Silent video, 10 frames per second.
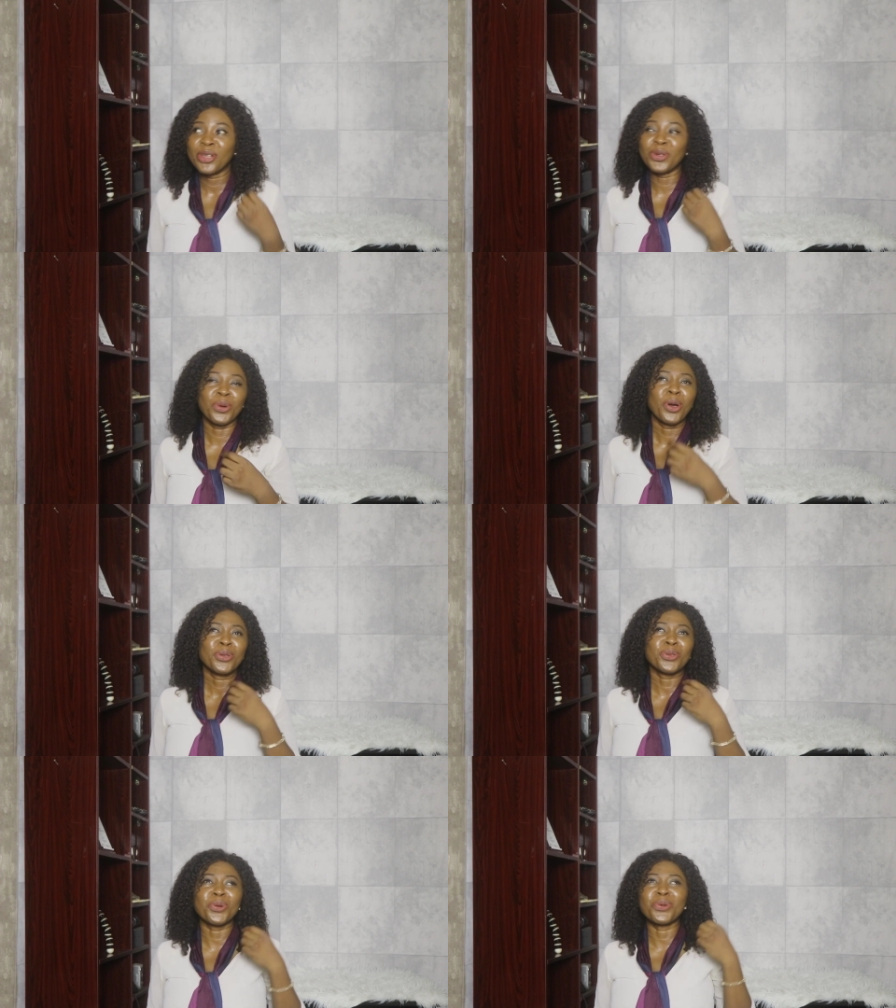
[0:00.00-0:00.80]
No,
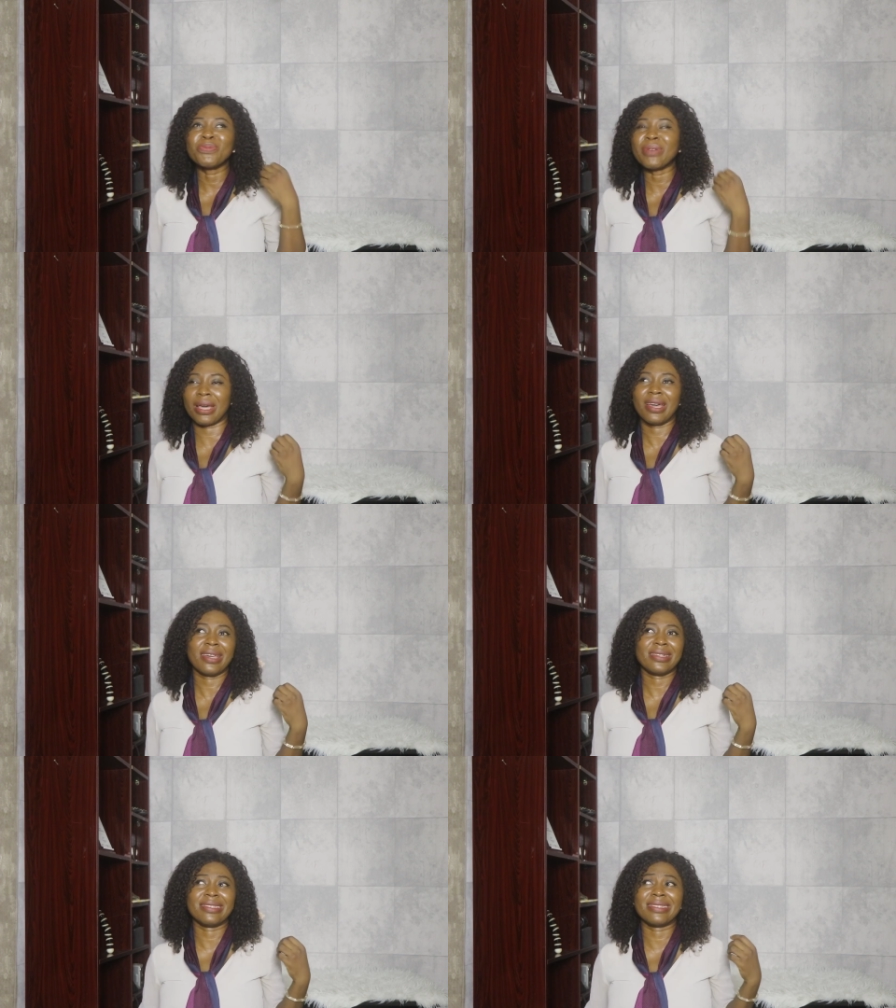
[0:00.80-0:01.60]
so
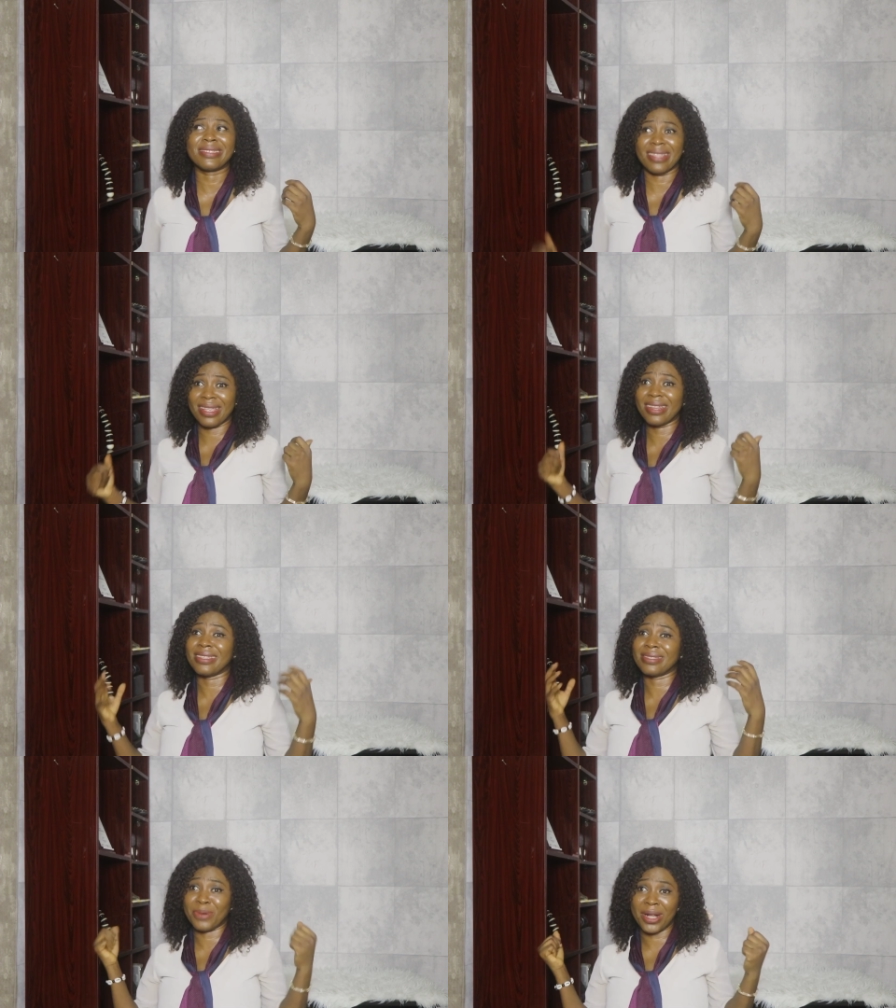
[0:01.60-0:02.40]
the thing
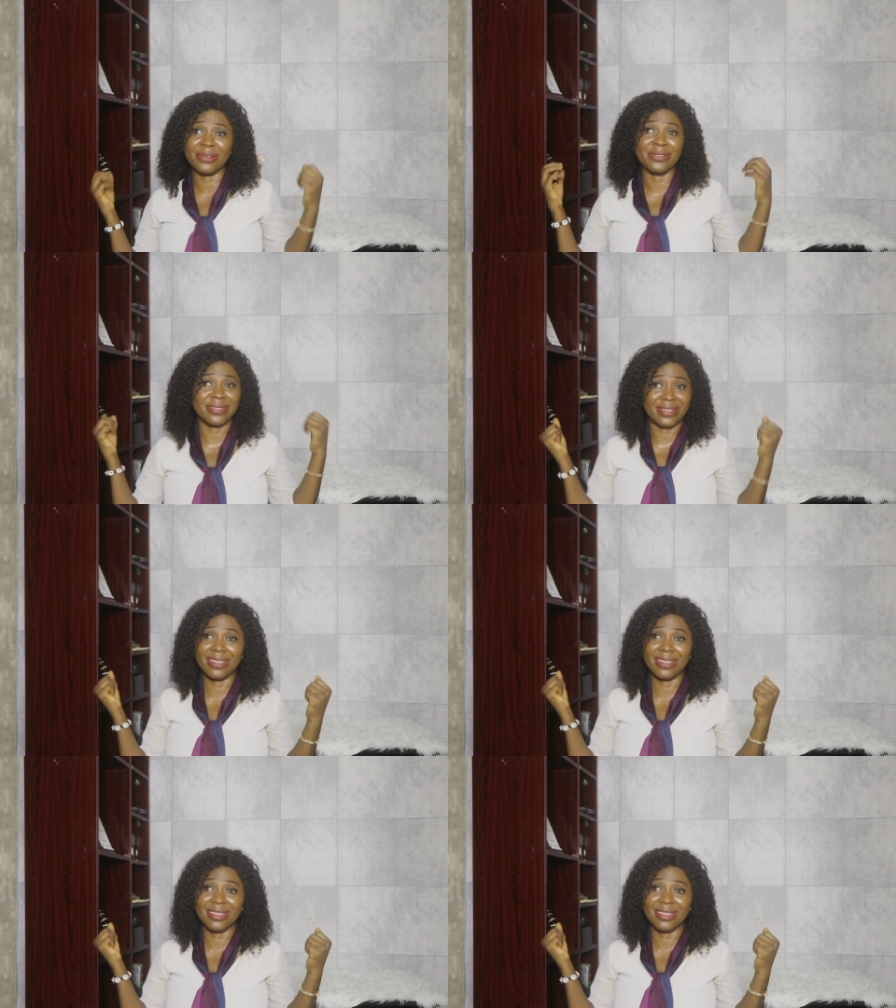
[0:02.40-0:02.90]
is wild.